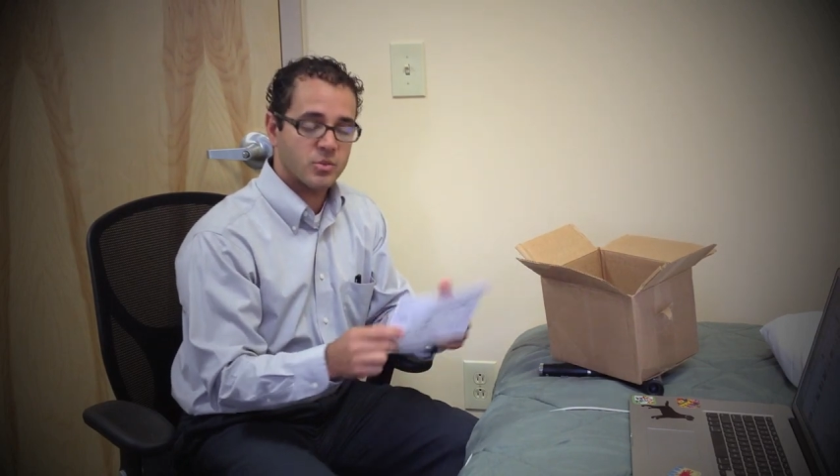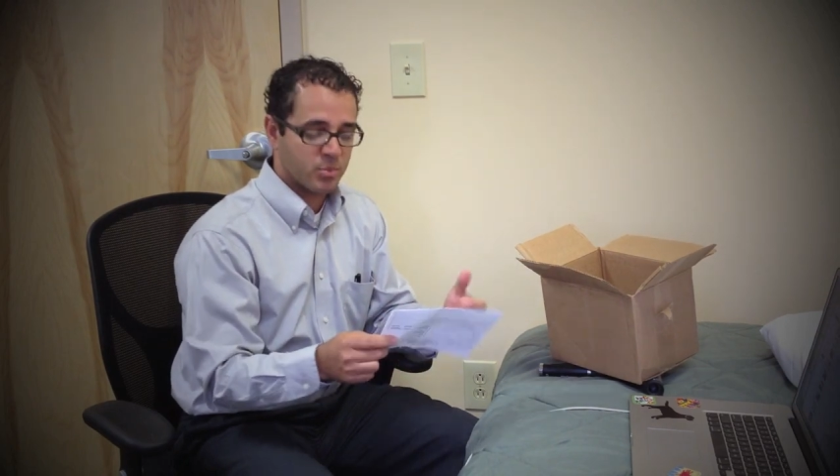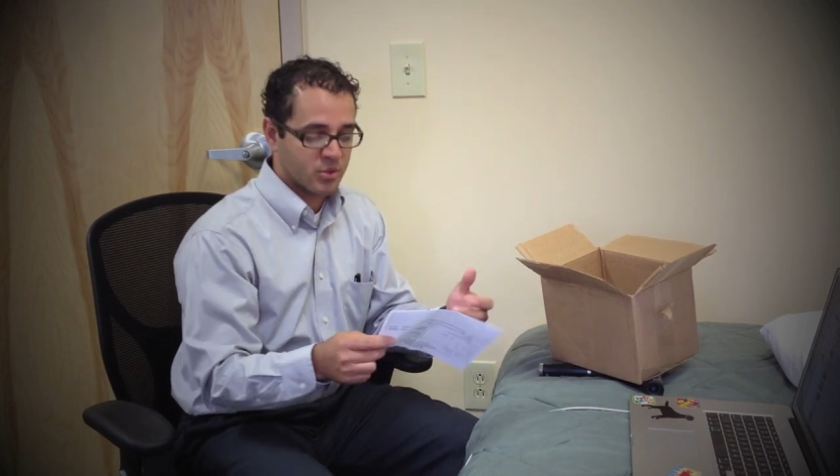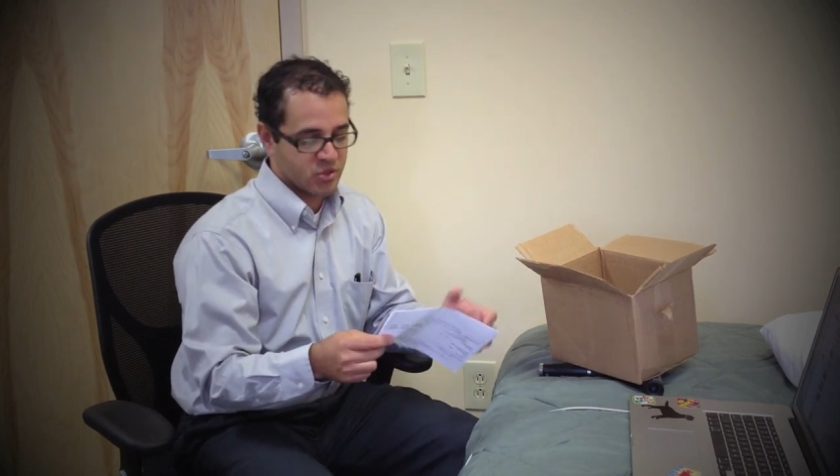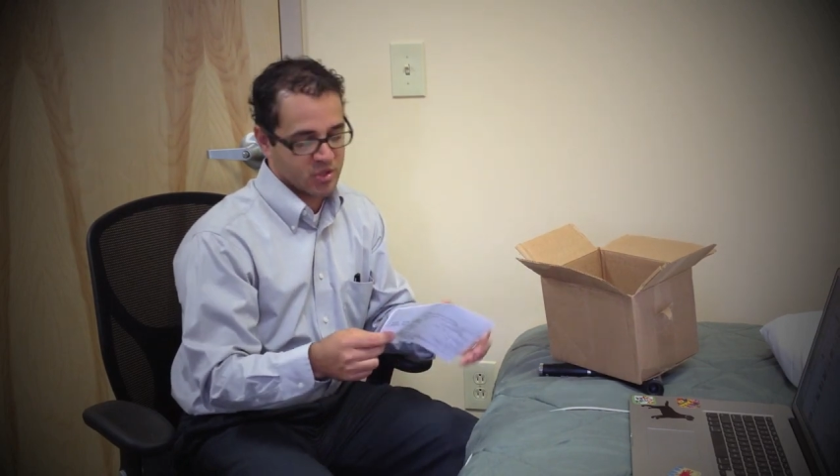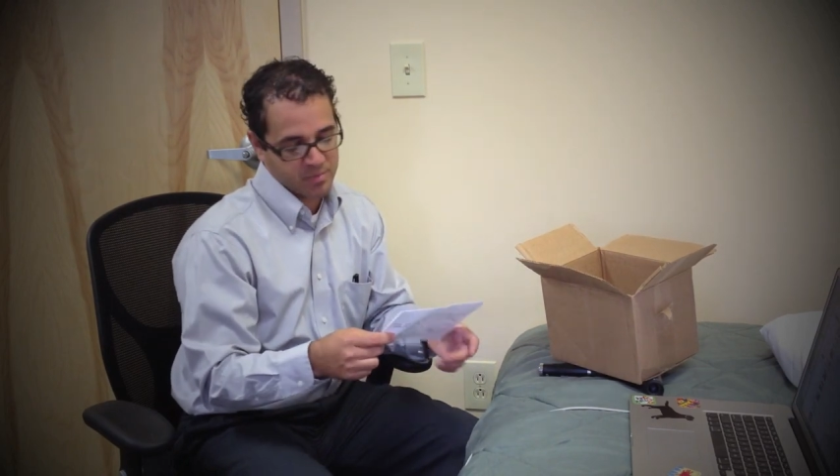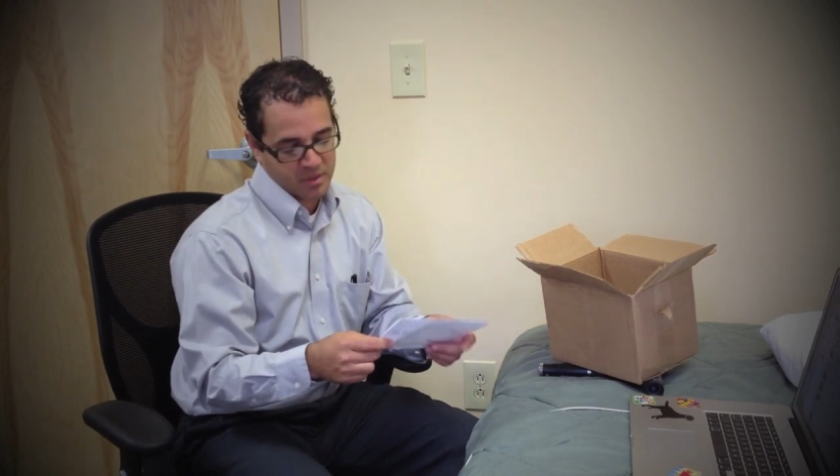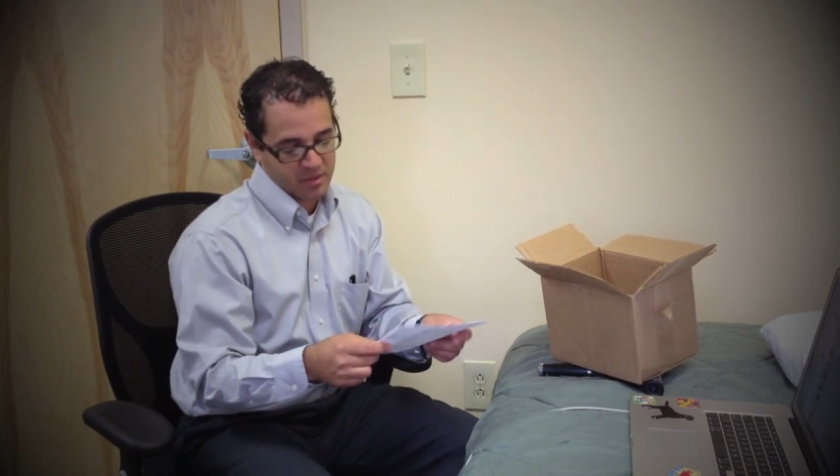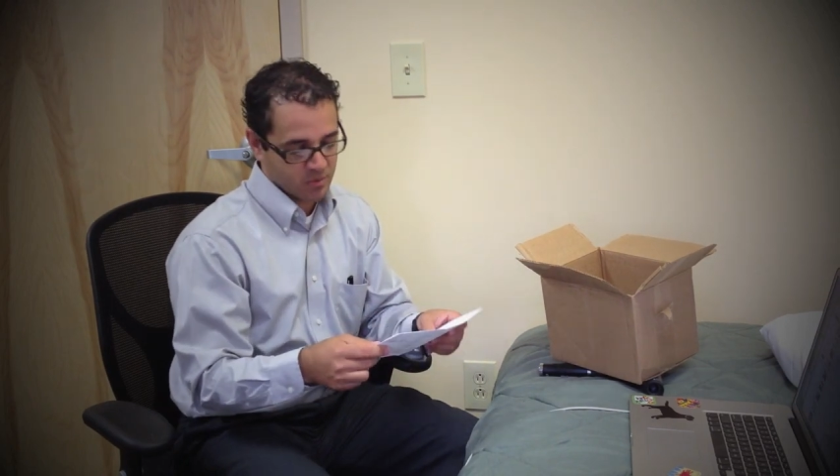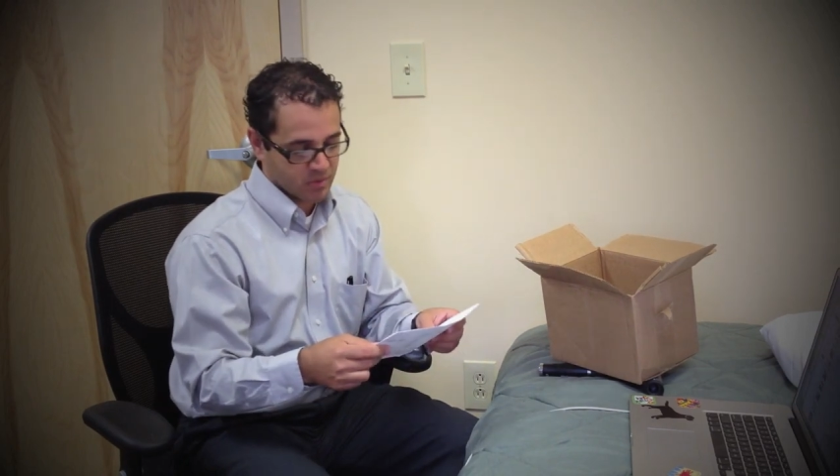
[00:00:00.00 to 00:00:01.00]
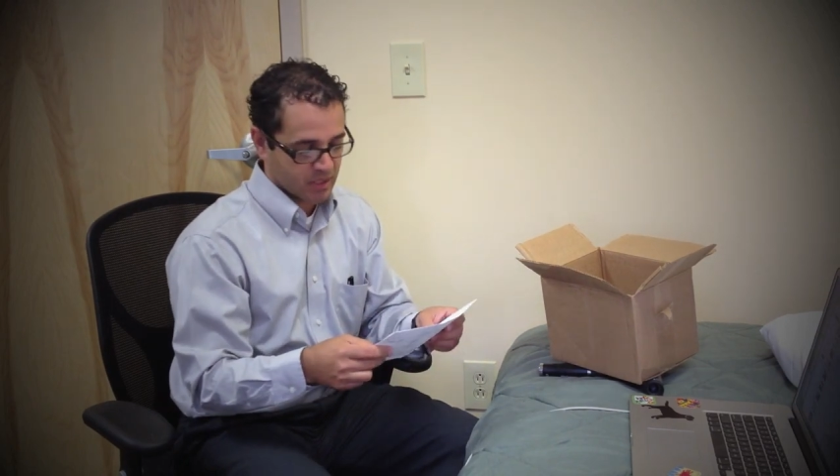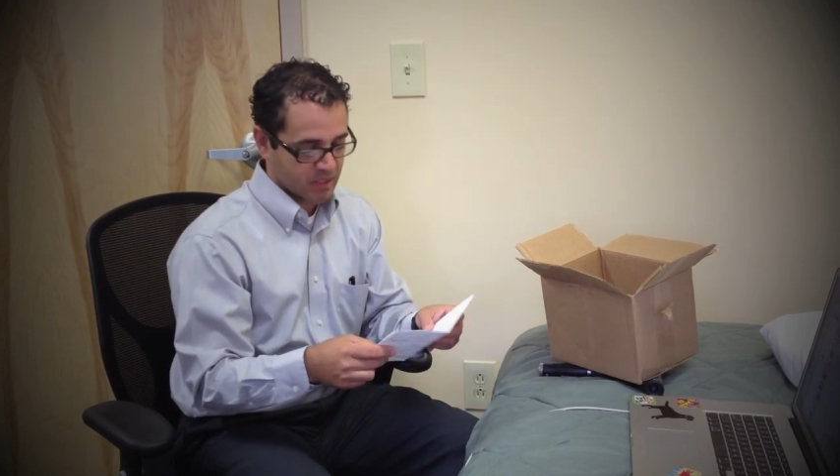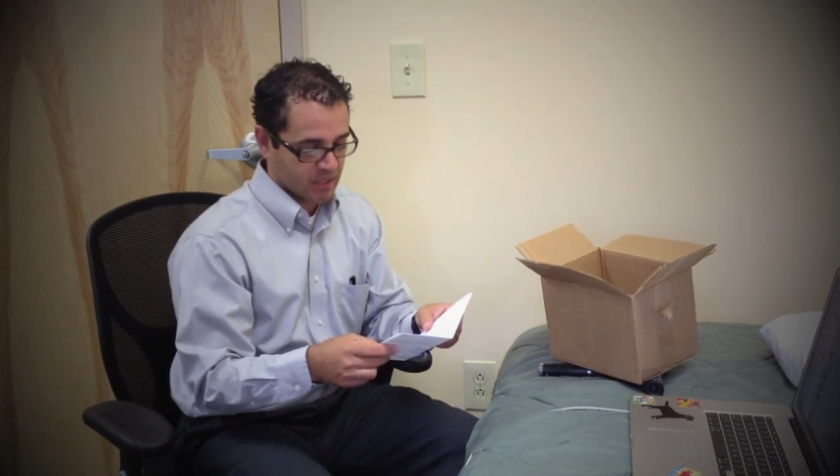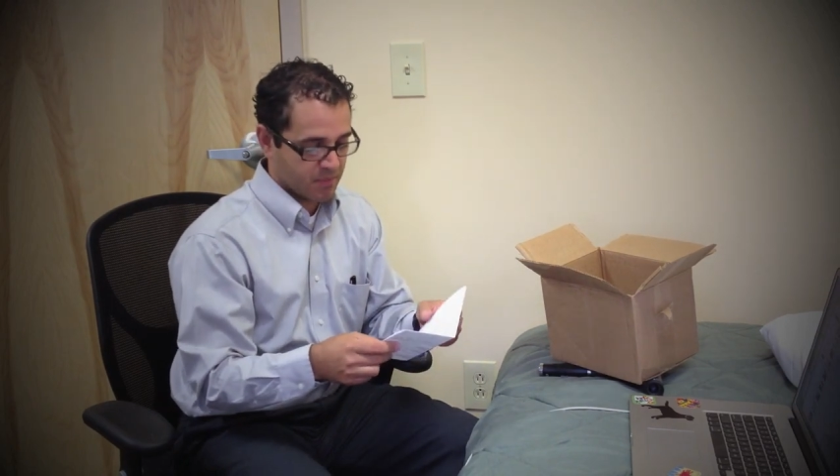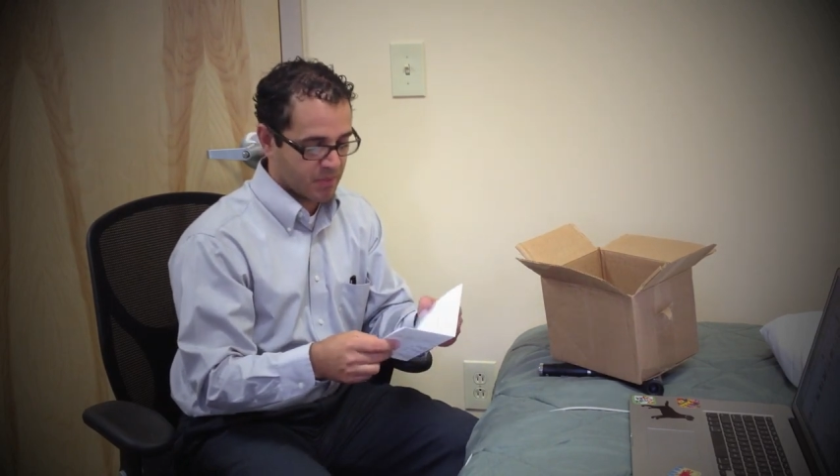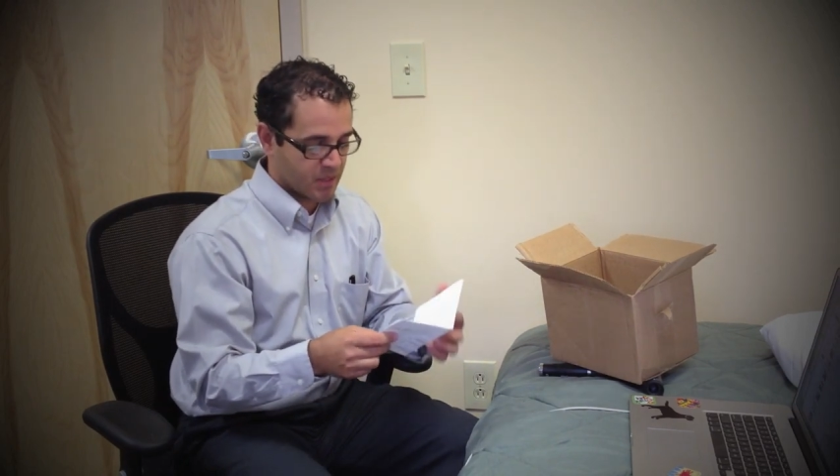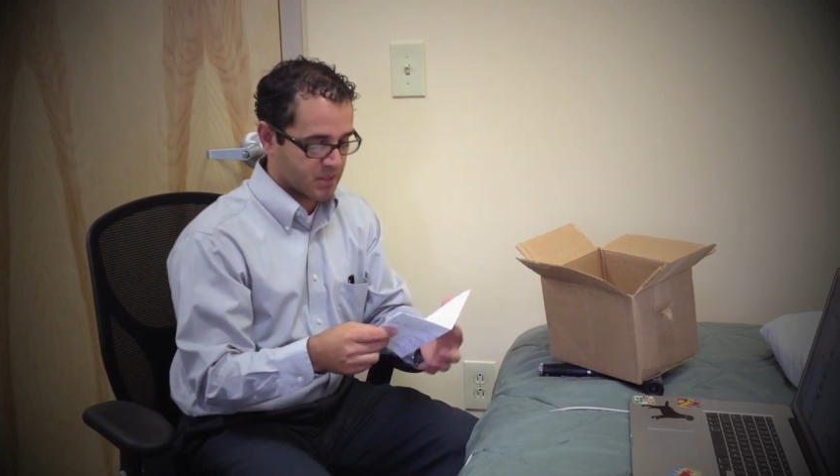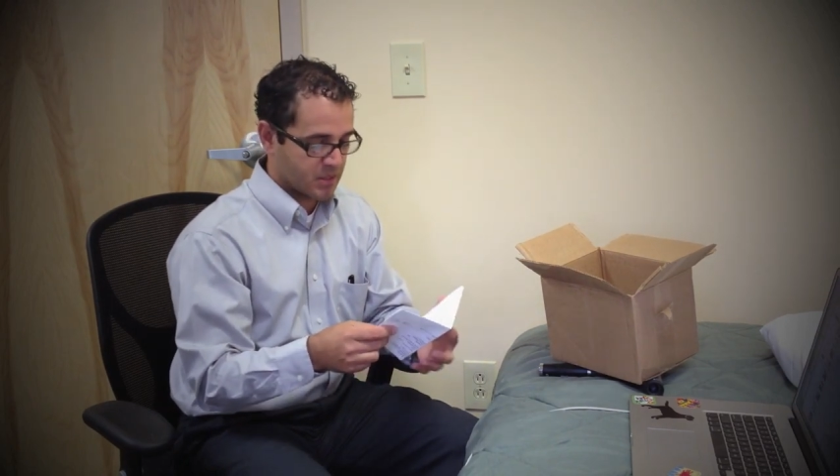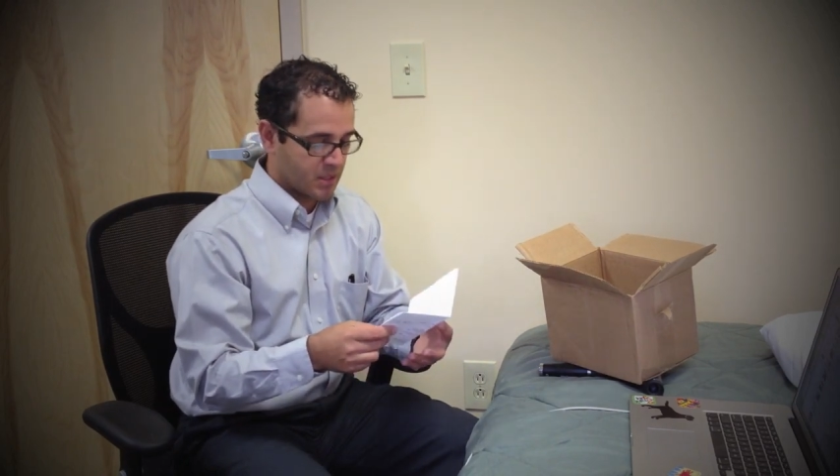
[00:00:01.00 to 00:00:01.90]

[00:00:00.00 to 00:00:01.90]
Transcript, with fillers: plus shipping. It was like 10 bucks.